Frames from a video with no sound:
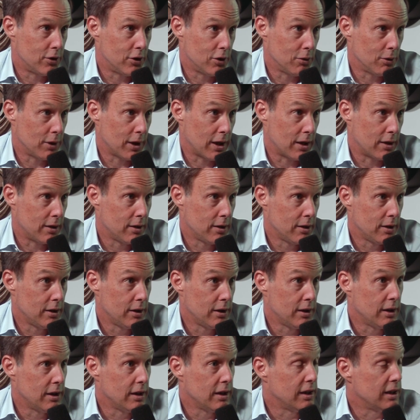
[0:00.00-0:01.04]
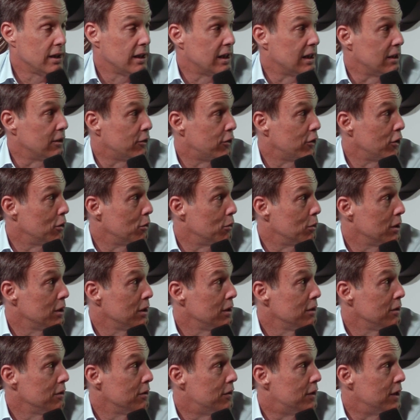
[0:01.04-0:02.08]
to do that. And so
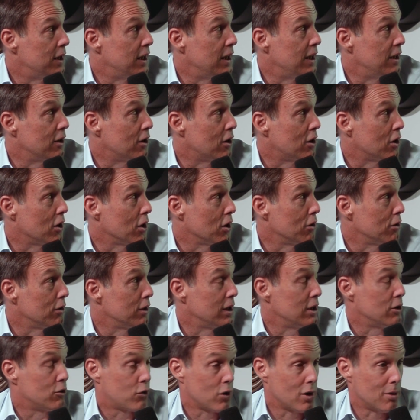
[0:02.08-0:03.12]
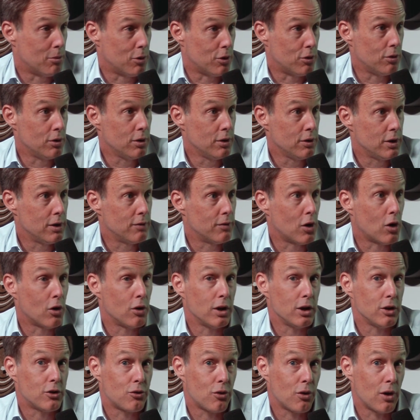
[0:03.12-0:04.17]
they are in trouble. They've
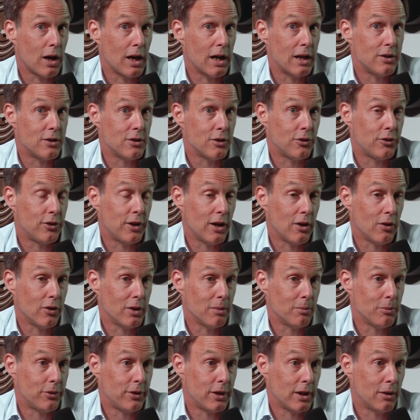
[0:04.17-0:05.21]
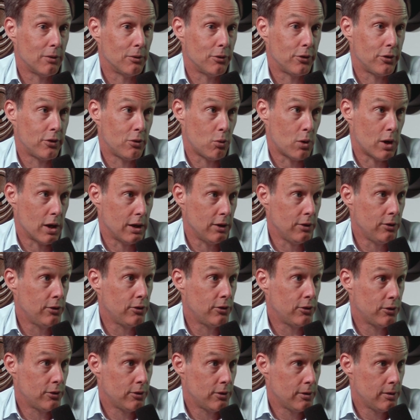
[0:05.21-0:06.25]
already tried to sell themselves
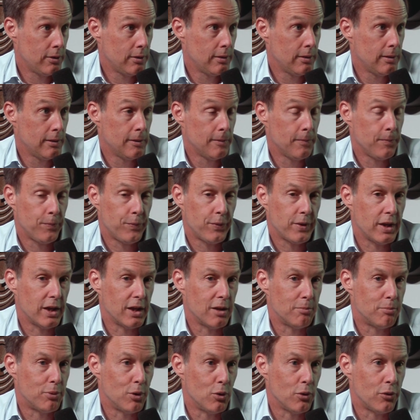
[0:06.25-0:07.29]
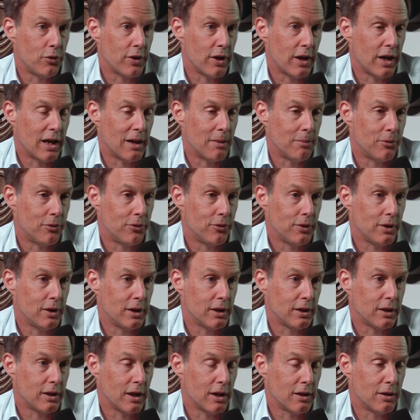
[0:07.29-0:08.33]
twice, and both times
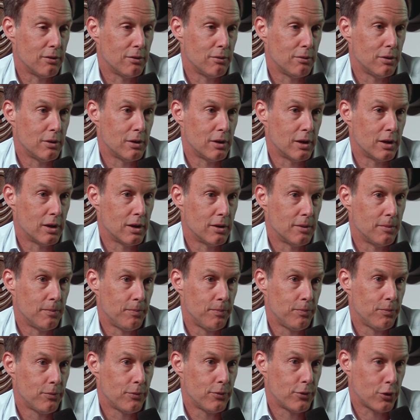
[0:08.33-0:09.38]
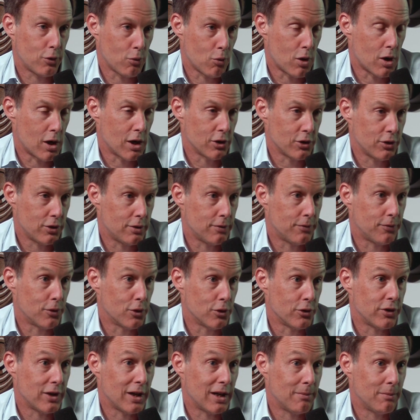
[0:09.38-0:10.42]
it got uh, squashed. The
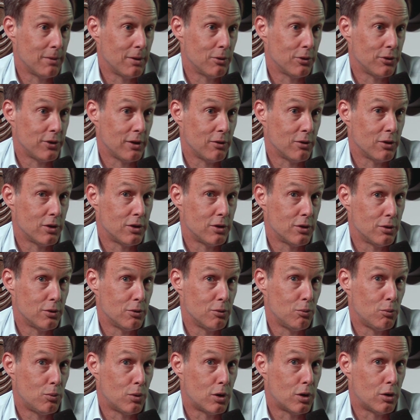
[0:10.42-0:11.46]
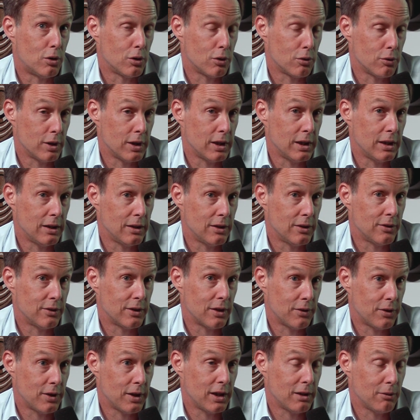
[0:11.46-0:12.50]
first time they were selling to Walgreens,
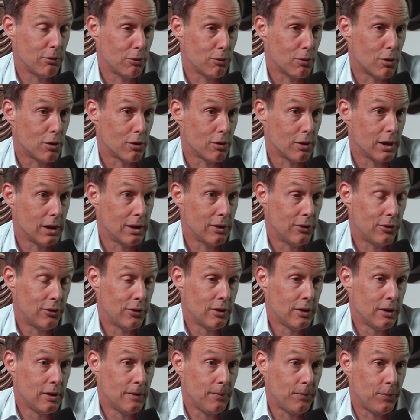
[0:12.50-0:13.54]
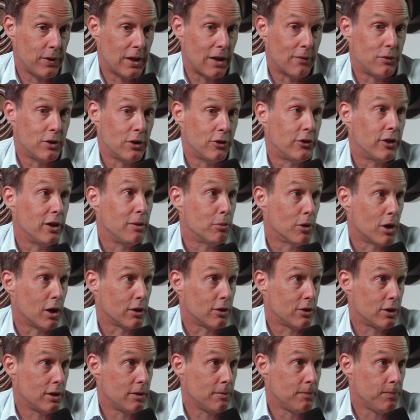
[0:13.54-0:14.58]
I think it was Walgreens, FTC
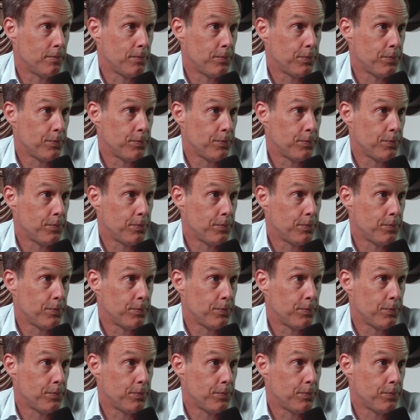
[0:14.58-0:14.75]
blocked it.